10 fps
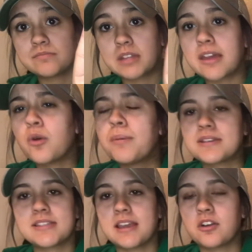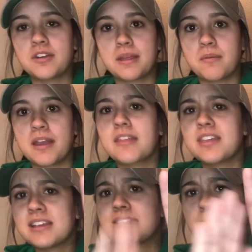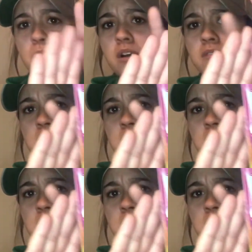I hope I say her name right. I think it's Siwa.